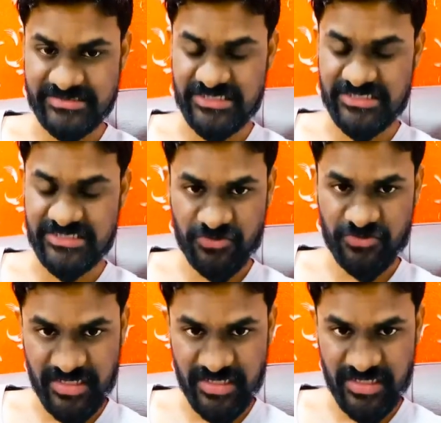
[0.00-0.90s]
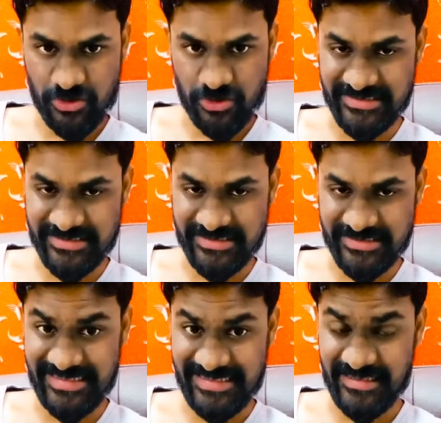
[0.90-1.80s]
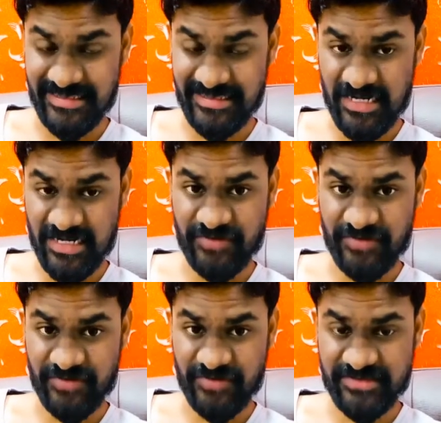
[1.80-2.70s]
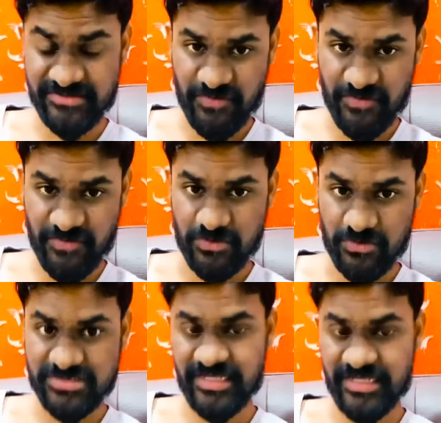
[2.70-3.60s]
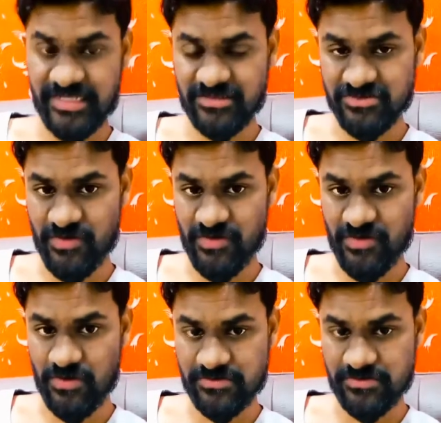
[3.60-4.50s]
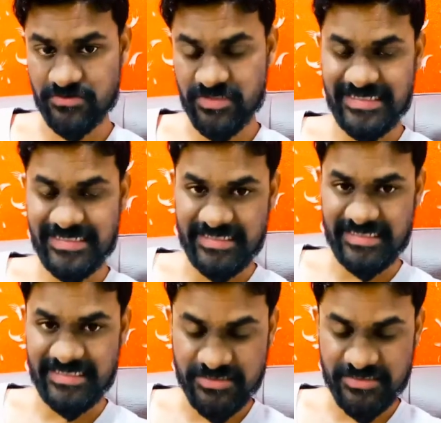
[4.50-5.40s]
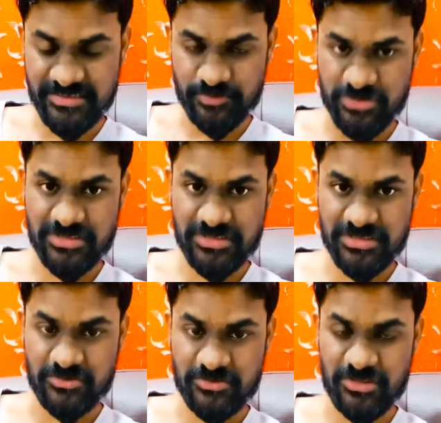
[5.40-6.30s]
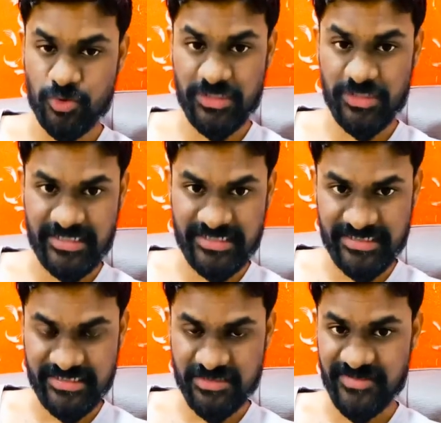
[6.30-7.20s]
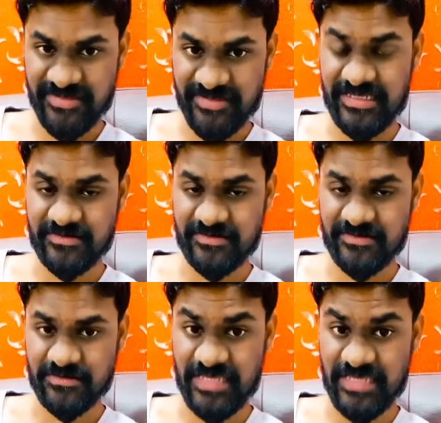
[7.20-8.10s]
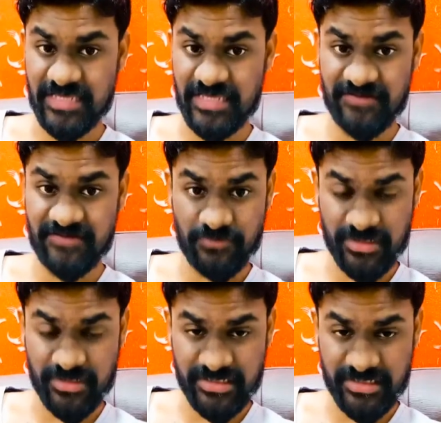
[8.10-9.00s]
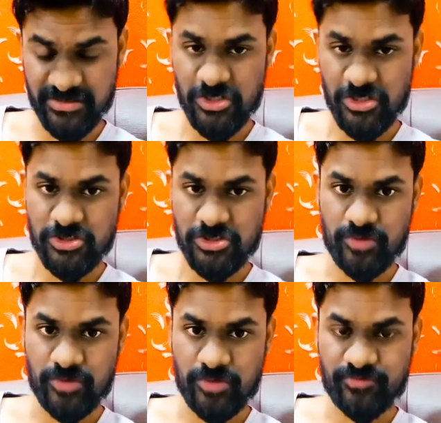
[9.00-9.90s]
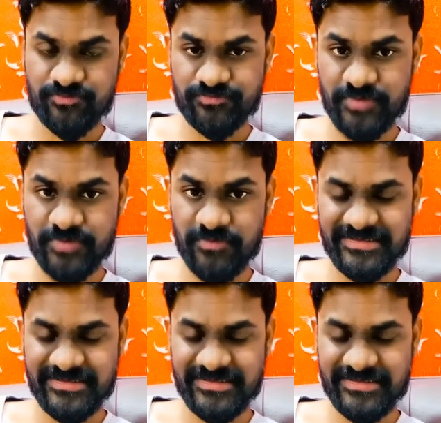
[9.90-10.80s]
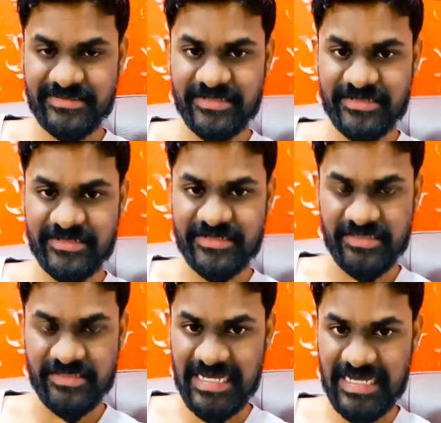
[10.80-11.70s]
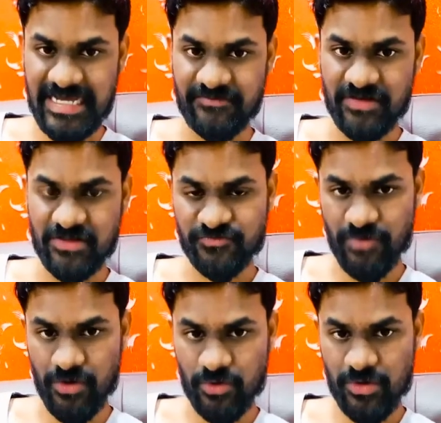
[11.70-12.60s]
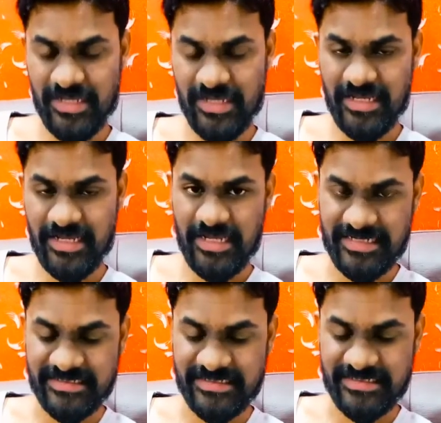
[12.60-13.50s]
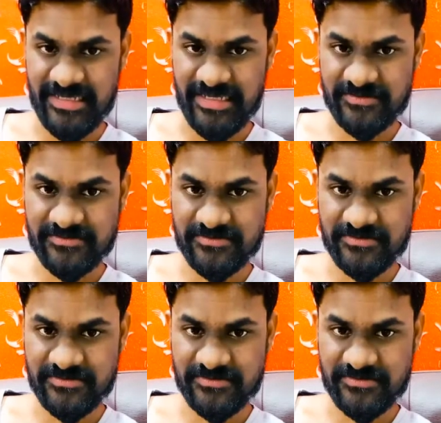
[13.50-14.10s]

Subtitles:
this is not a fake account. Yes, there are 5,000 followers, 10,000 followers, means he is posting some unique content, very helpful content. So people get the feeling, yes, I will also follow and take